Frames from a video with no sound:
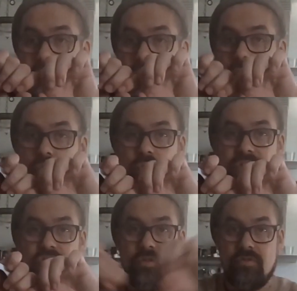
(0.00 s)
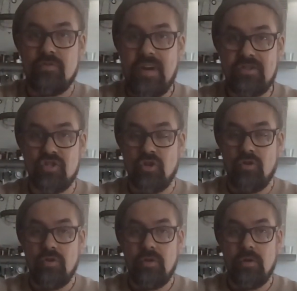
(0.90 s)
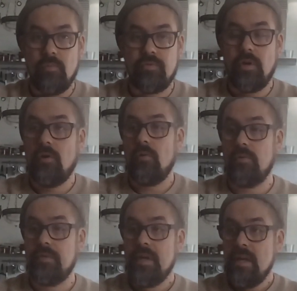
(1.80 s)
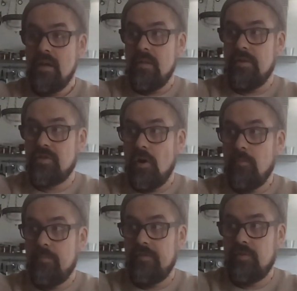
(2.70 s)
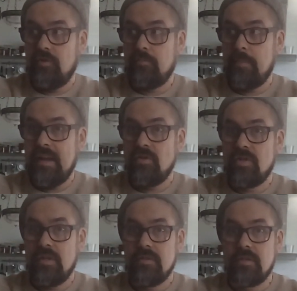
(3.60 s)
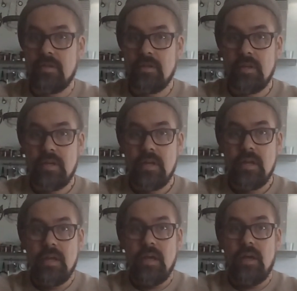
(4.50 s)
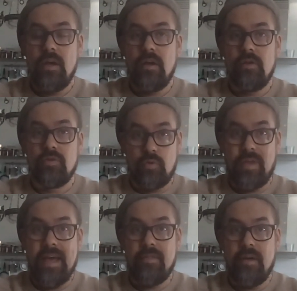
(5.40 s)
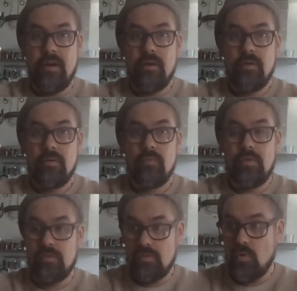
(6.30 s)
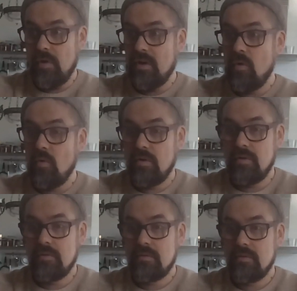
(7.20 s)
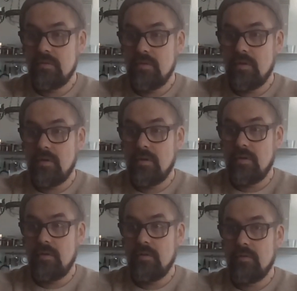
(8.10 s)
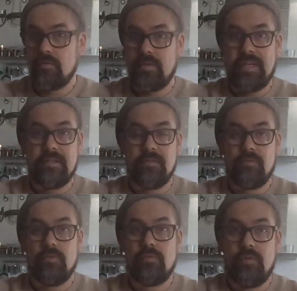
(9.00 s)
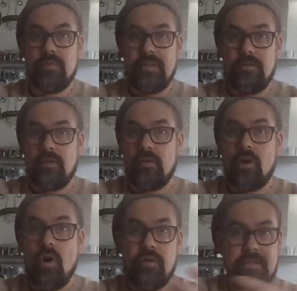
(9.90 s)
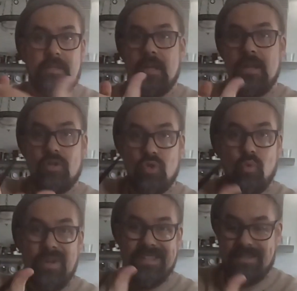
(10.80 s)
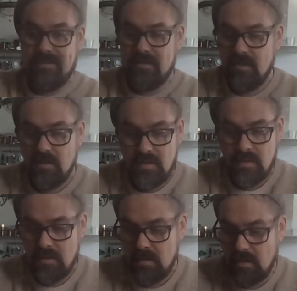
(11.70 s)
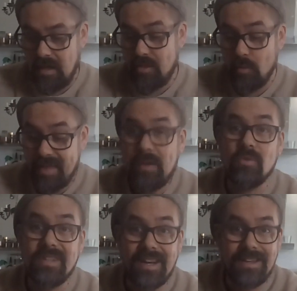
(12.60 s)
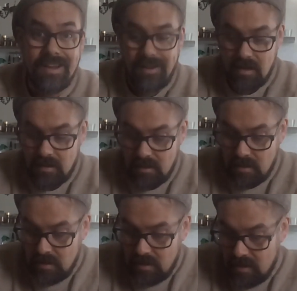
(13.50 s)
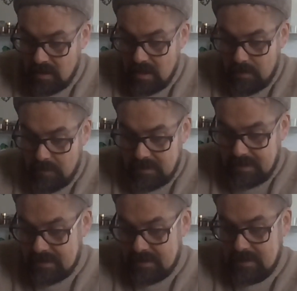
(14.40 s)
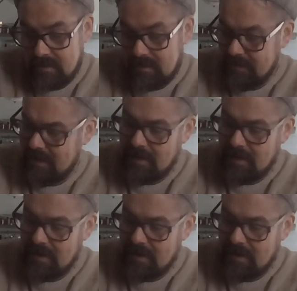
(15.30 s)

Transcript: very rigid structure, you know, to hold the top of the suspensions together when you go in corners, so it doesn't, so the car doesn't twist. I thought that was the idea, but this is.